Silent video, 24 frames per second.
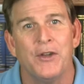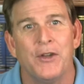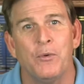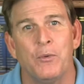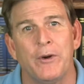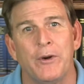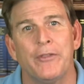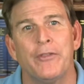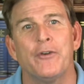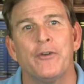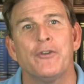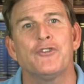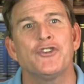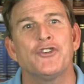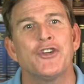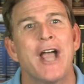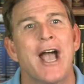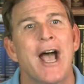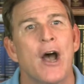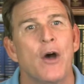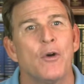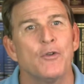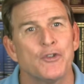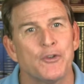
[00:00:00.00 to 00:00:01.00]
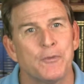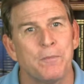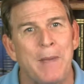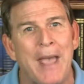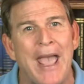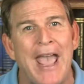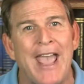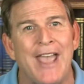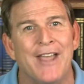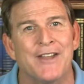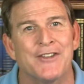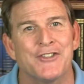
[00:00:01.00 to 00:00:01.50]
With her child's
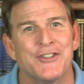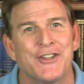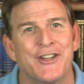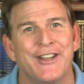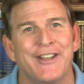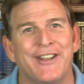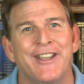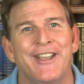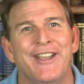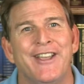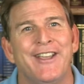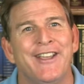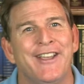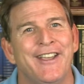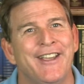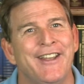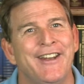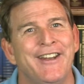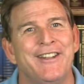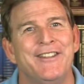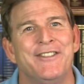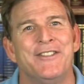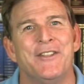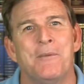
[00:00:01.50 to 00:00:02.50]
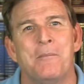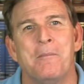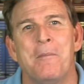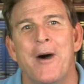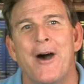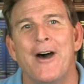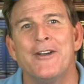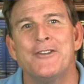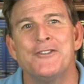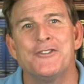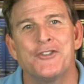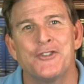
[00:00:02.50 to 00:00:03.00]
passing, and in the
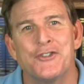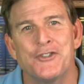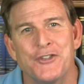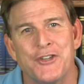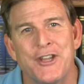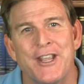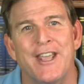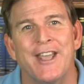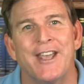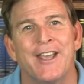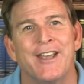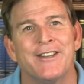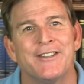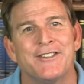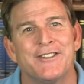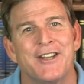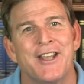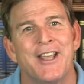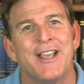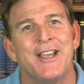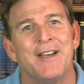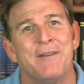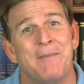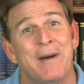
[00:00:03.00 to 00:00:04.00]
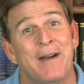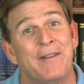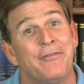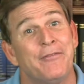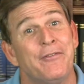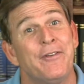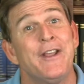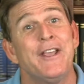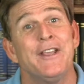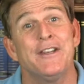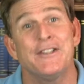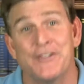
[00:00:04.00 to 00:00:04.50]
months since, my
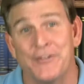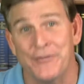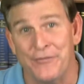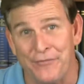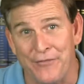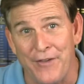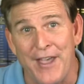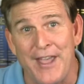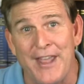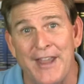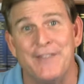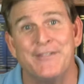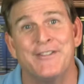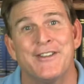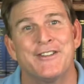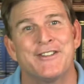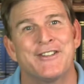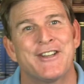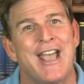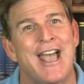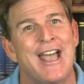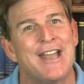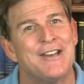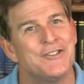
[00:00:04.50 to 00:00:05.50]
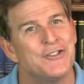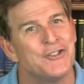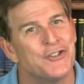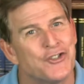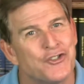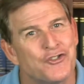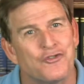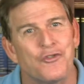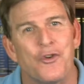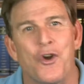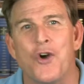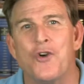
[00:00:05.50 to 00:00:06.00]
friend's faith has gotten
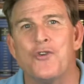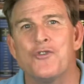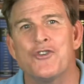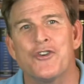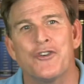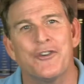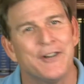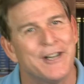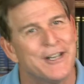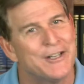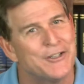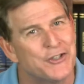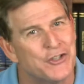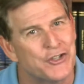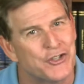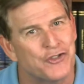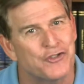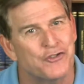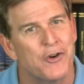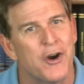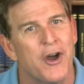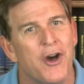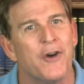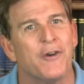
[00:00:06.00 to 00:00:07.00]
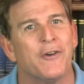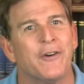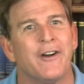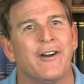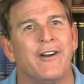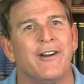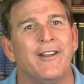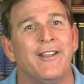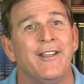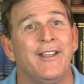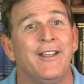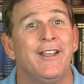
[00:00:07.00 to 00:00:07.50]
stronger and
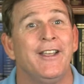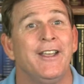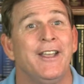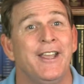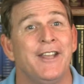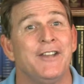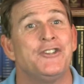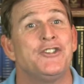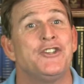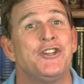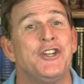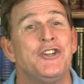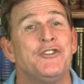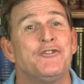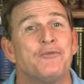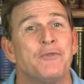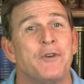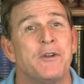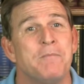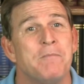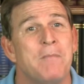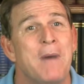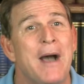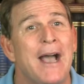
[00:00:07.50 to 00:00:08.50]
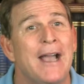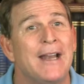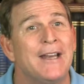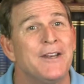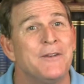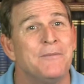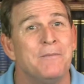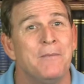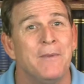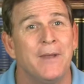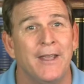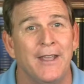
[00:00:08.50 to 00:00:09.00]
stronger, and she's
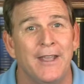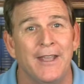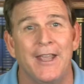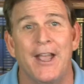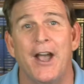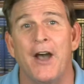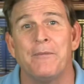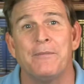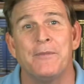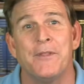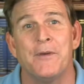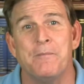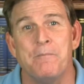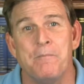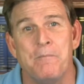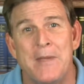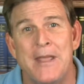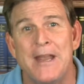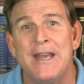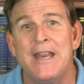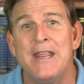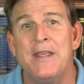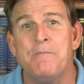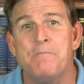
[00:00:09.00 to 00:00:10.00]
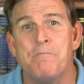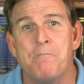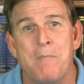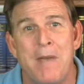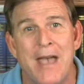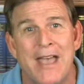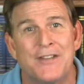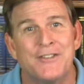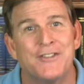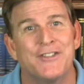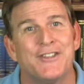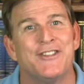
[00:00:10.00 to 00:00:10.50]
reminded me of the many
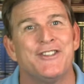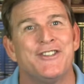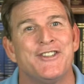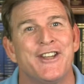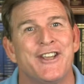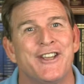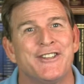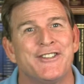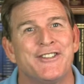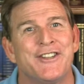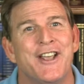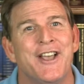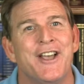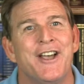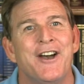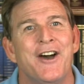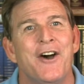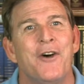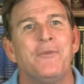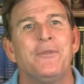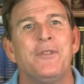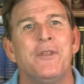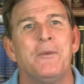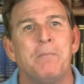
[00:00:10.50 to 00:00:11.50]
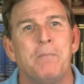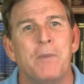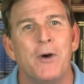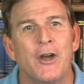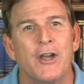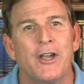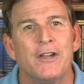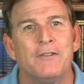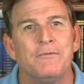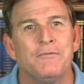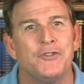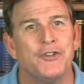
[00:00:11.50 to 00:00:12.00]
messages on the
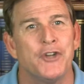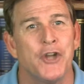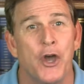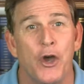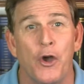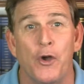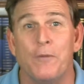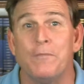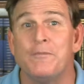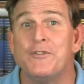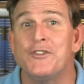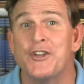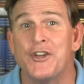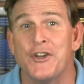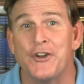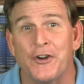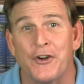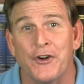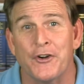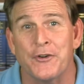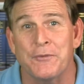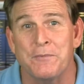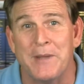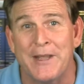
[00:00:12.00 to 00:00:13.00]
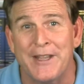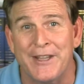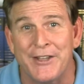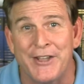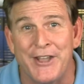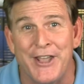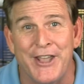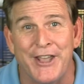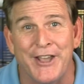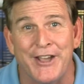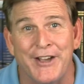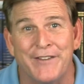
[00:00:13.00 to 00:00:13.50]
book of Job she heard me
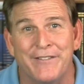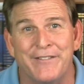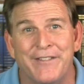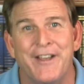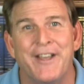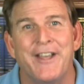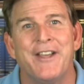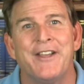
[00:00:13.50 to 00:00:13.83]
give